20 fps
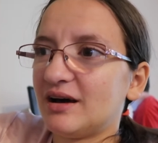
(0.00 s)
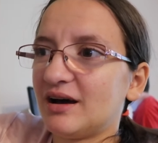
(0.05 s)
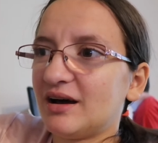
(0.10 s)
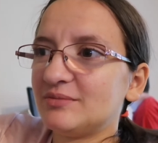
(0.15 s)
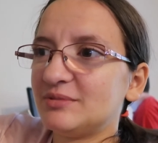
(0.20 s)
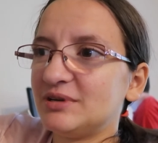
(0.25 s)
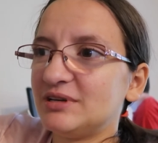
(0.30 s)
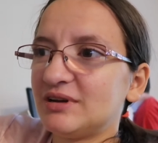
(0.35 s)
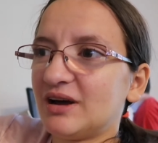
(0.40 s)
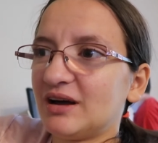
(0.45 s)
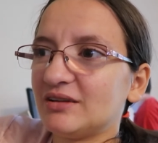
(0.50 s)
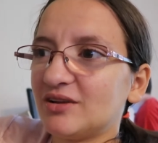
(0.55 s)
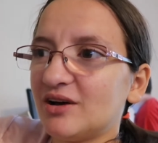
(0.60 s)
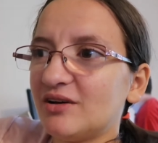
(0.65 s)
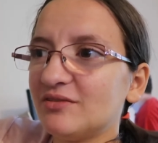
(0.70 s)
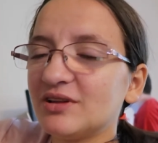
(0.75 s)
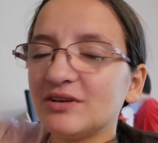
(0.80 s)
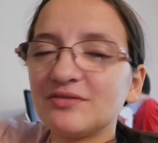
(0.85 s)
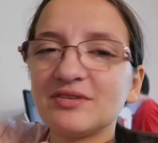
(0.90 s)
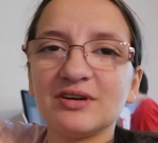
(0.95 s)
I mean, I
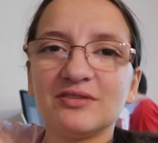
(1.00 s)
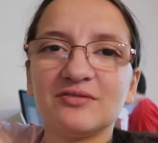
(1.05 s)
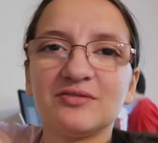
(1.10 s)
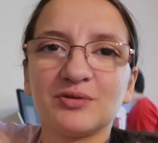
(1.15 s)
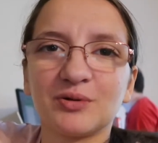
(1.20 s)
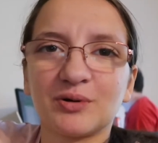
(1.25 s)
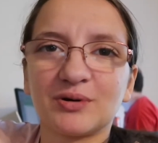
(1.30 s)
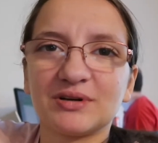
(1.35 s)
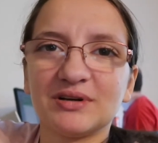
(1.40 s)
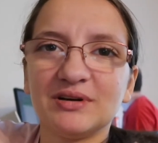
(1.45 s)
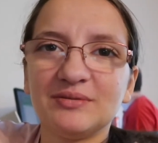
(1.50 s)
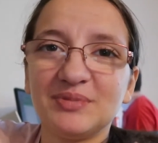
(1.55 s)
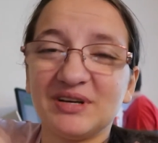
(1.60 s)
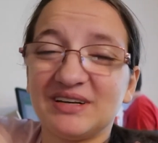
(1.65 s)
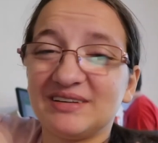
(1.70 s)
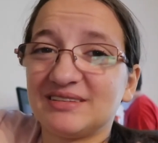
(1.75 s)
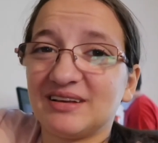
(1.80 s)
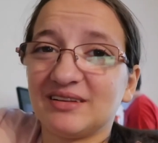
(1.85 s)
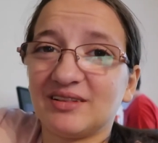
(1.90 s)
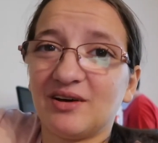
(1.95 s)
love living in Florida
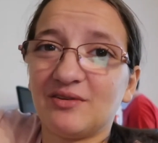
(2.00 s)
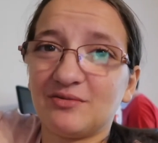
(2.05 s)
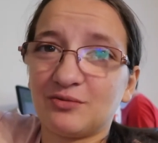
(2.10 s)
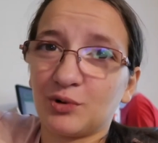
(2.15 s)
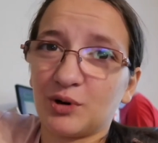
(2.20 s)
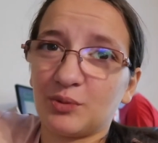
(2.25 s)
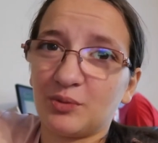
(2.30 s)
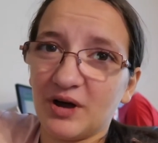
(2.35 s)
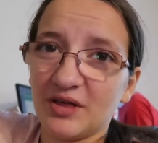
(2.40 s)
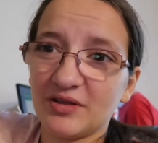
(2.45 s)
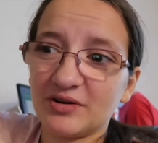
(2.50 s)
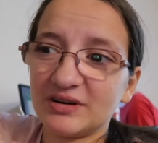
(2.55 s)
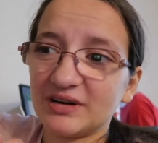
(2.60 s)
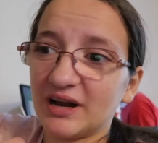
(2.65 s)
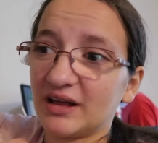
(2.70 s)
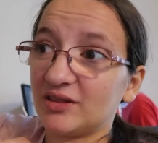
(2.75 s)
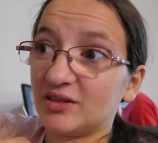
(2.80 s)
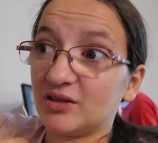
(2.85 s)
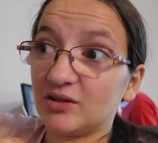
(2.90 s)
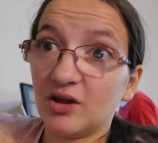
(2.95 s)
because I love warm weather and
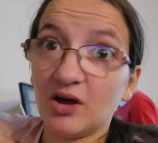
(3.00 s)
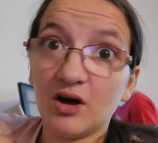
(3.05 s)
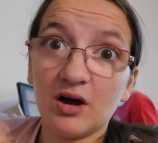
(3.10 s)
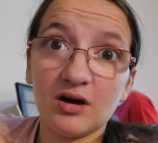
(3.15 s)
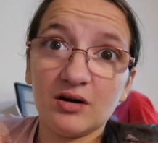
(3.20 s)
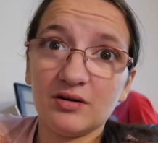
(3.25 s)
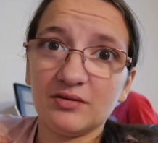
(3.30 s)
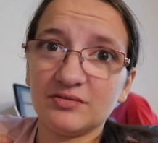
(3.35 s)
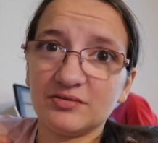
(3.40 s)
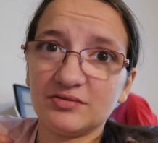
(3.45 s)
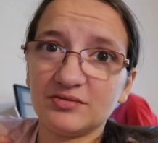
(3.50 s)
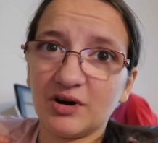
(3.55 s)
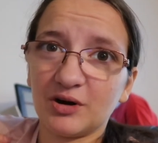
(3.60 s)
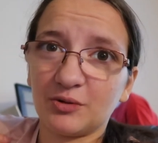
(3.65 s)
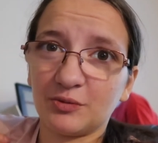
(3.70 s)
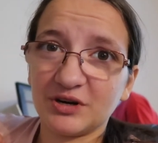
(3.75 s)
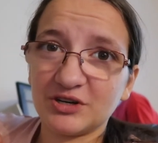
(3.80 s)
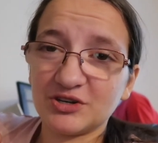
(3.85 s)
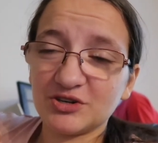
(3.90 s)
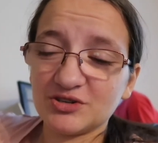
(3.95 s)
I love
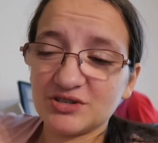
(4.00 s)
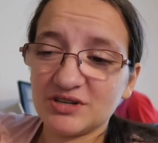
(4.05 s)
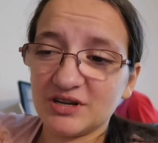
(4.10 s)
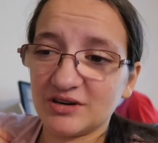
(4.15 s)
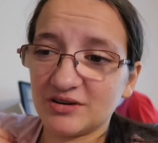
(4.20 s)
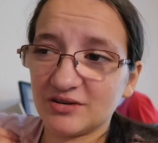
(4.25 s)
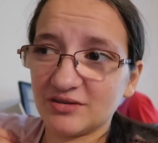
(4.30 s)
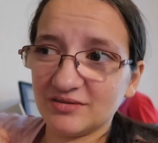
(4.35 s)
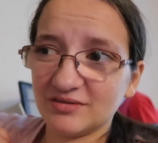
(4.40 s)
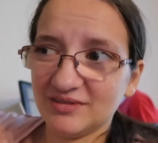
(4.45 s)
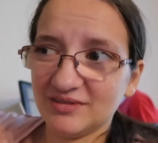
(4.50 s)
our winters here.